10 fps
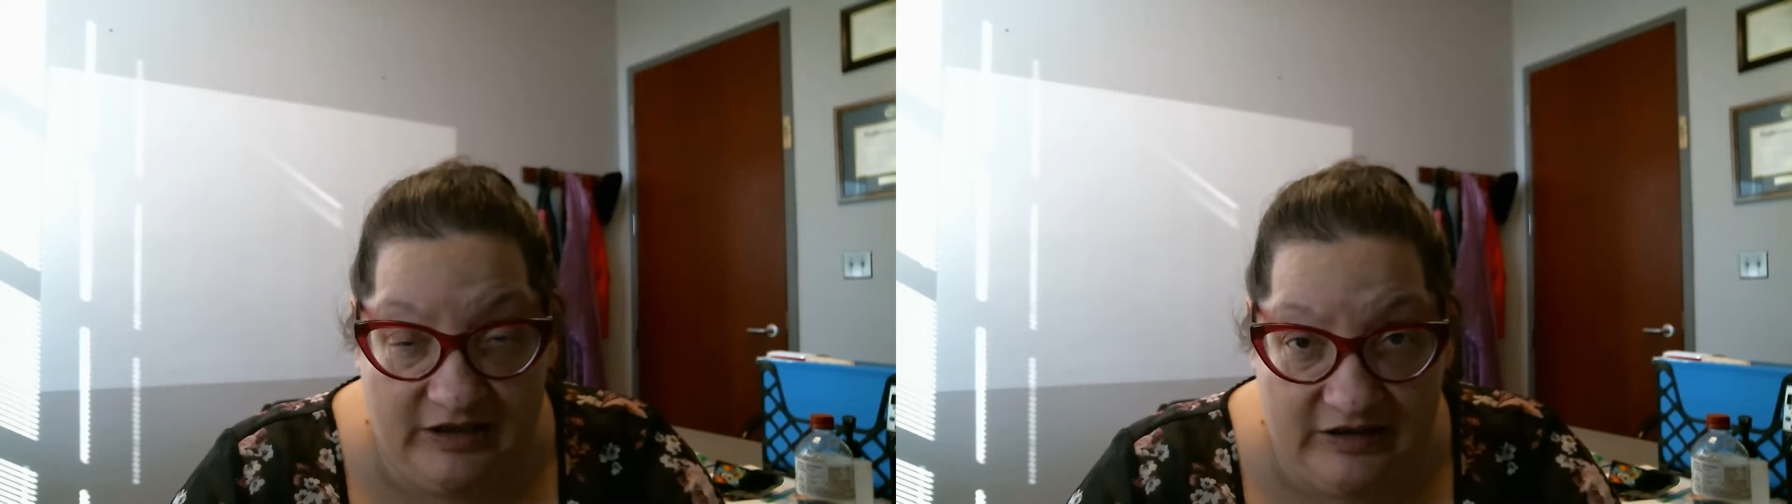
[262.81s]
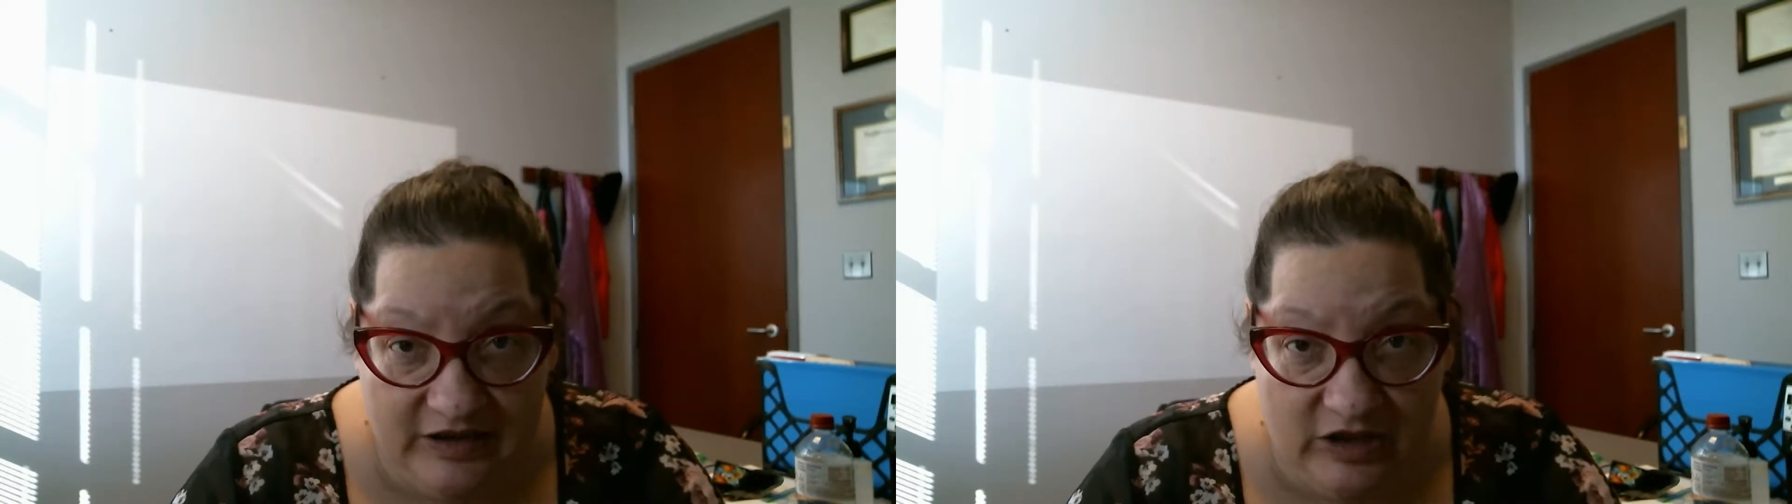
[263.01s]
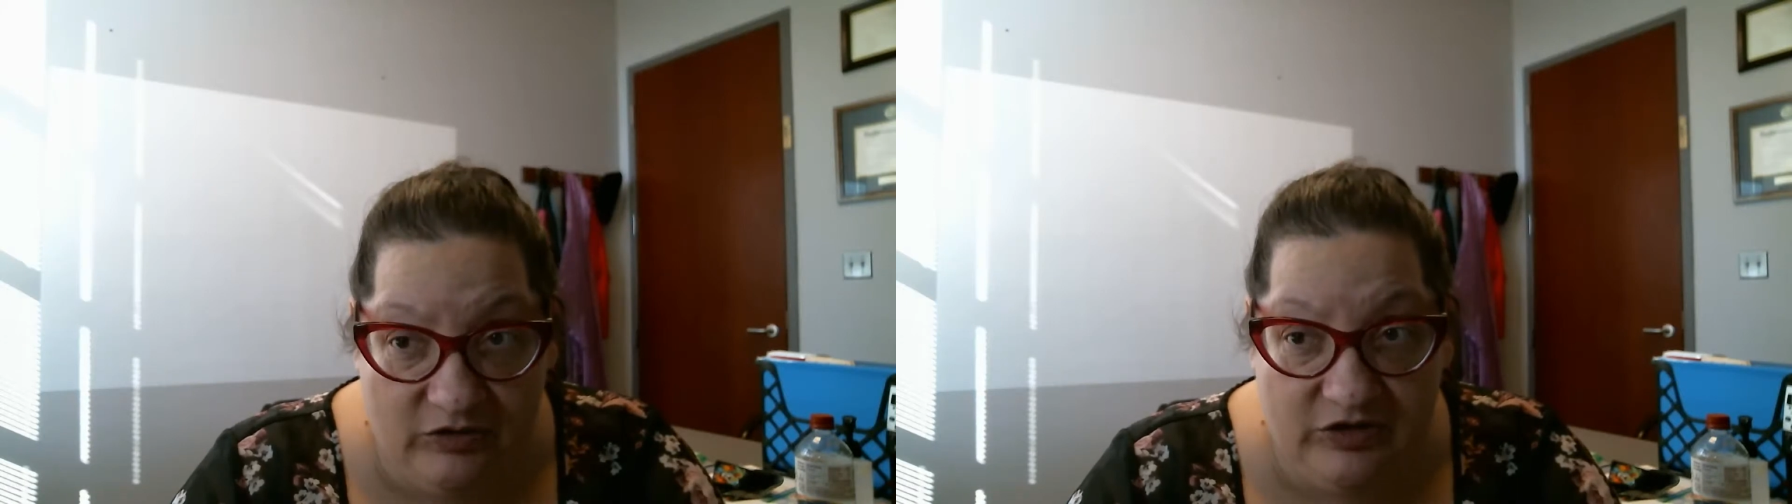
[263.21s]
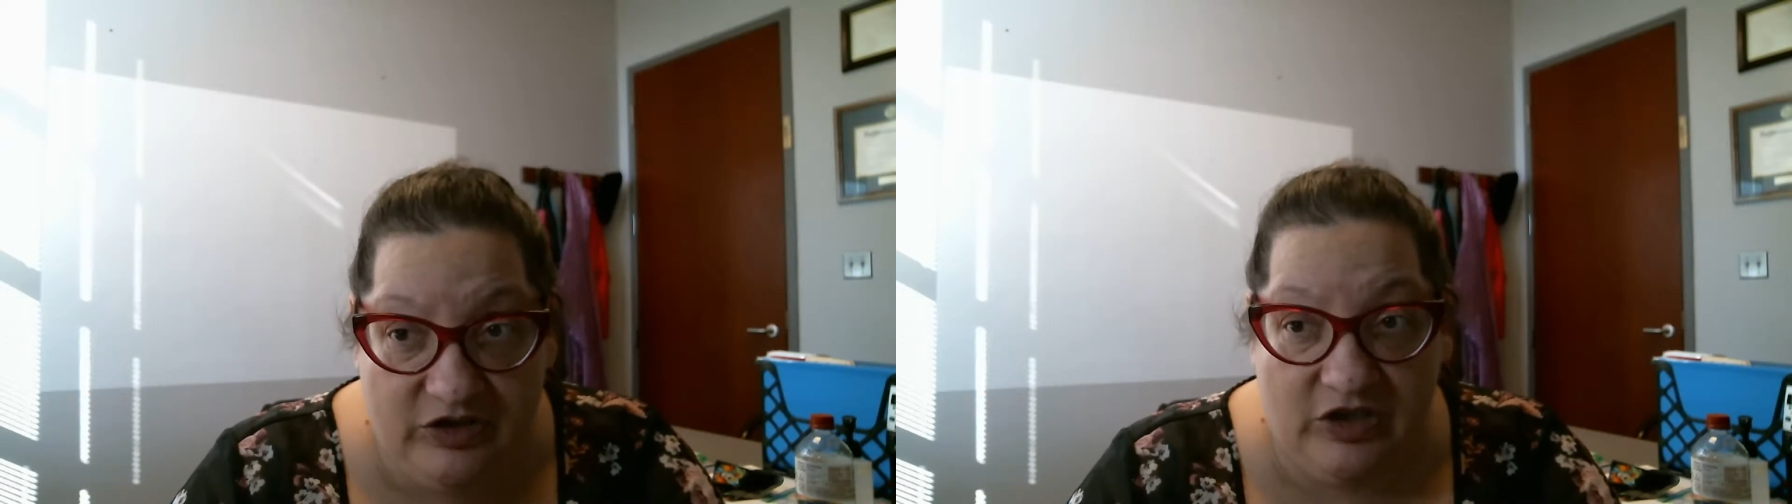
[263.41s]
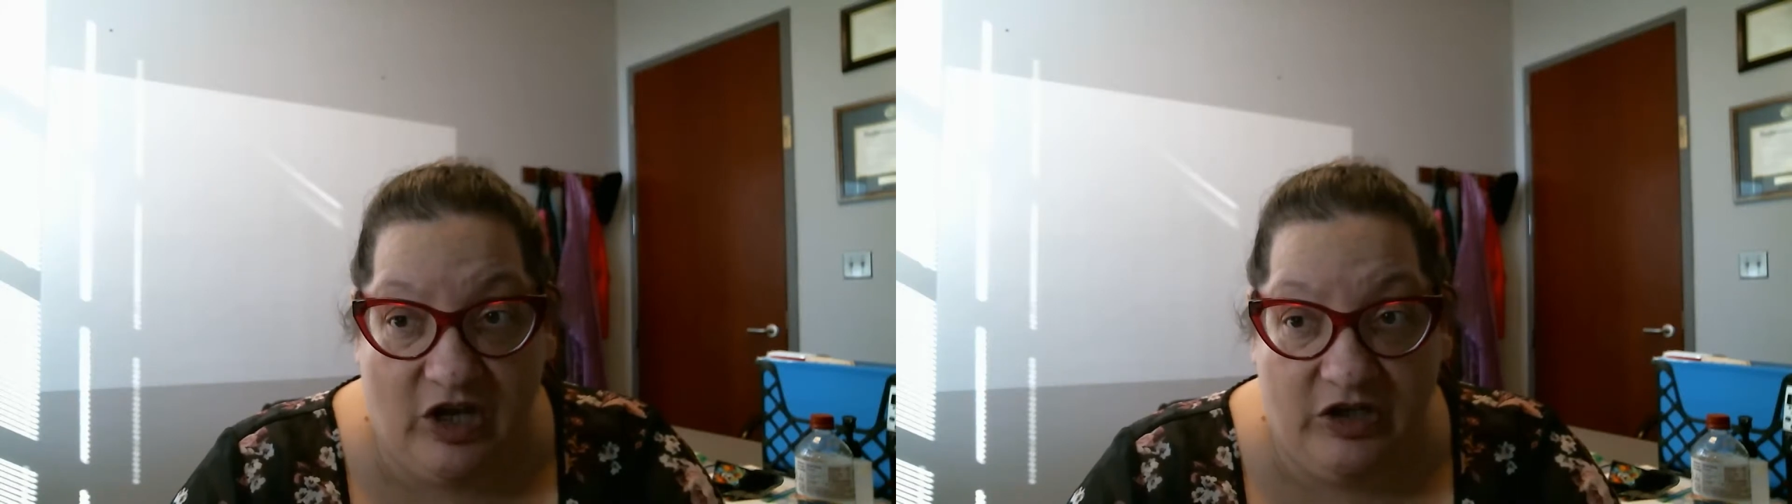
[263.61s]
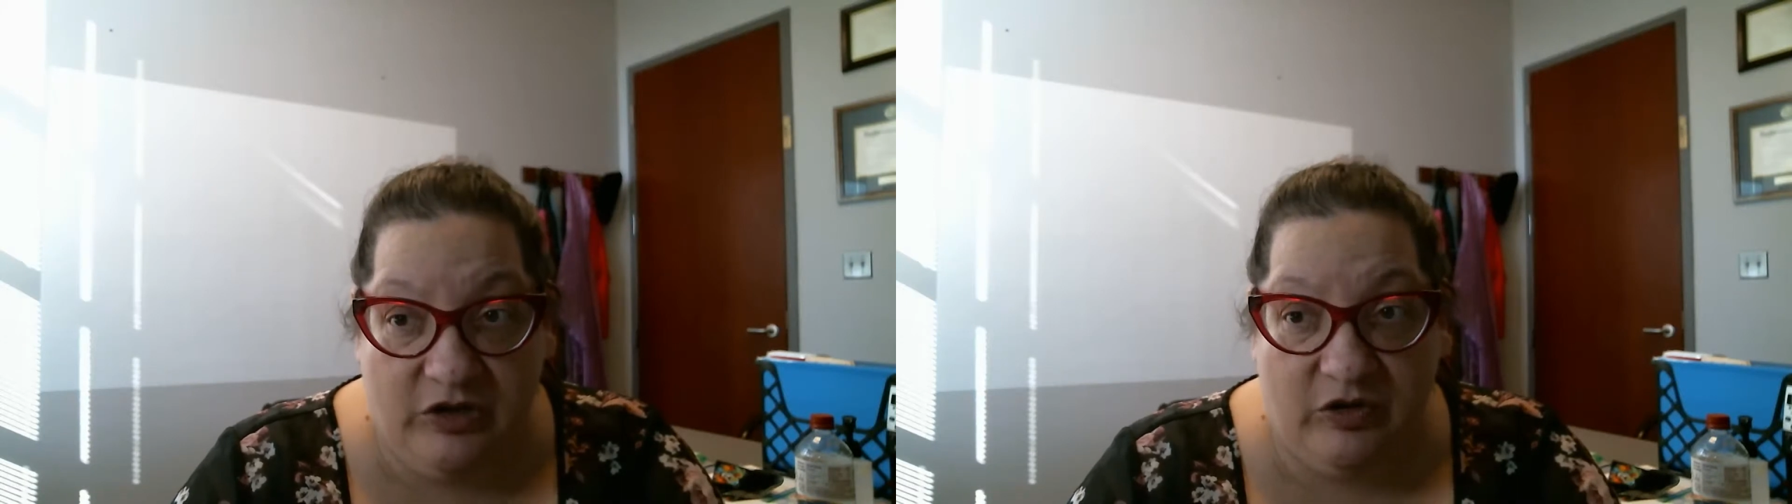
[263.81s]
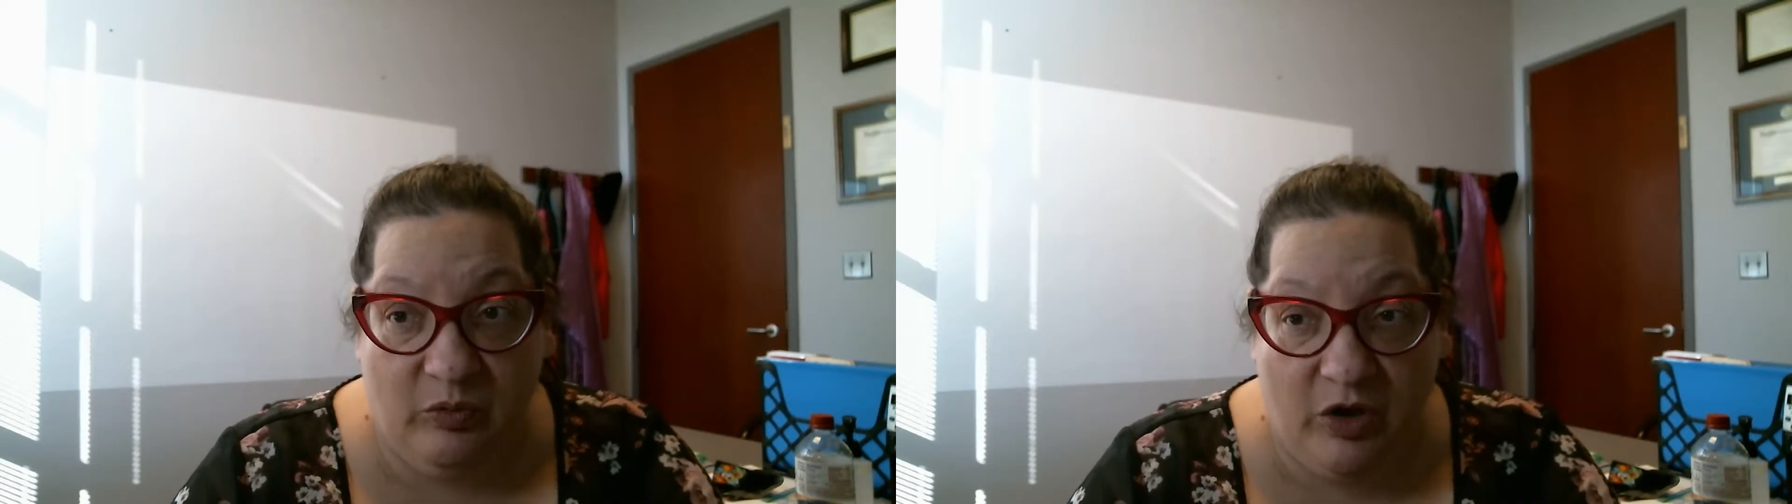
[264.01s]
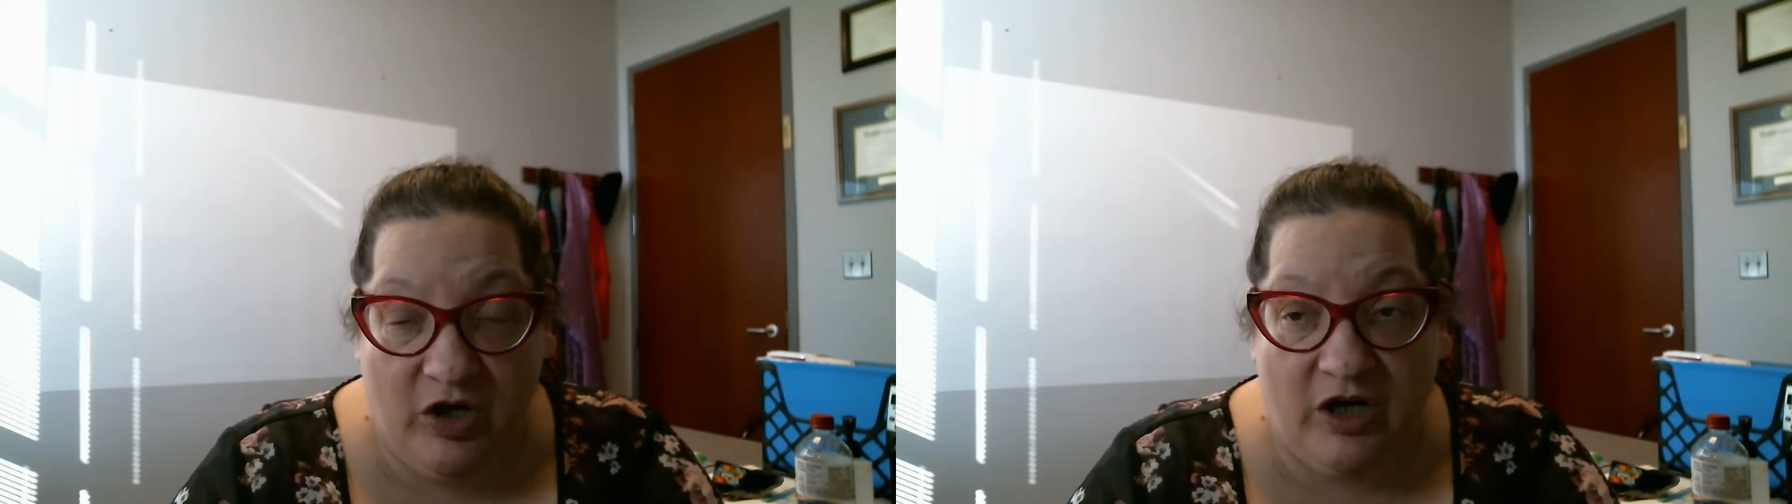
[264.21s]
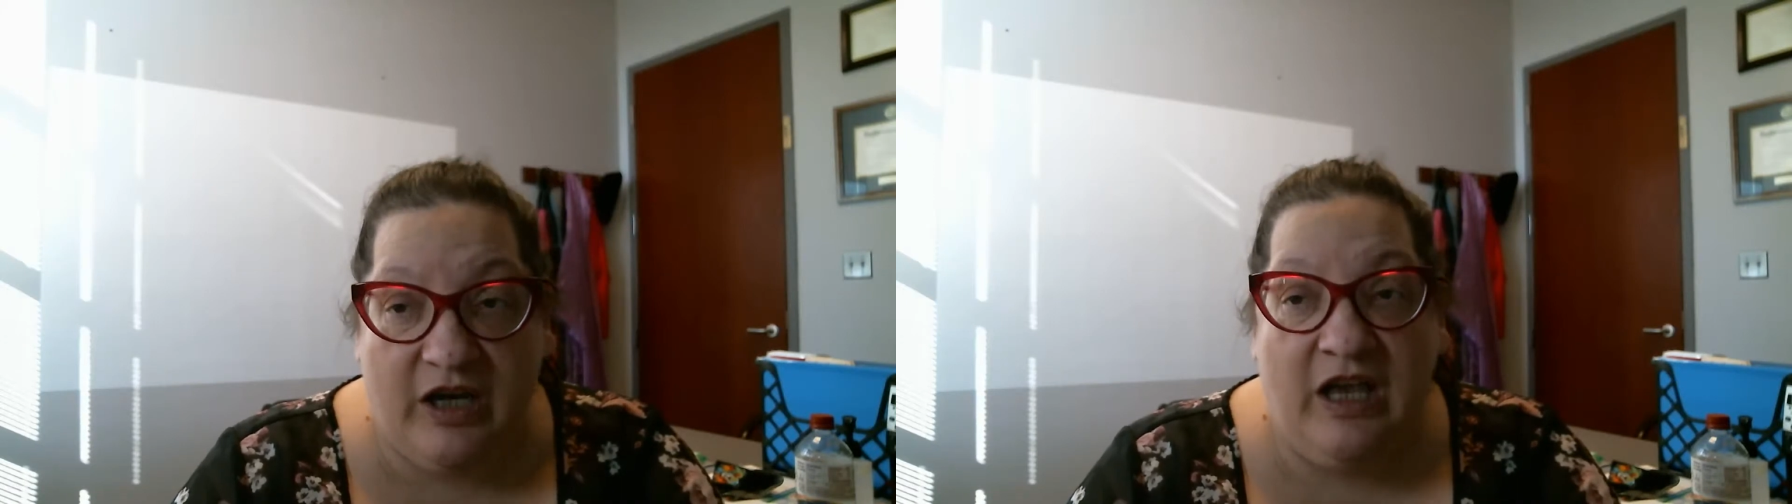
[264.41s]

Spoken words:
excuse to not do your work.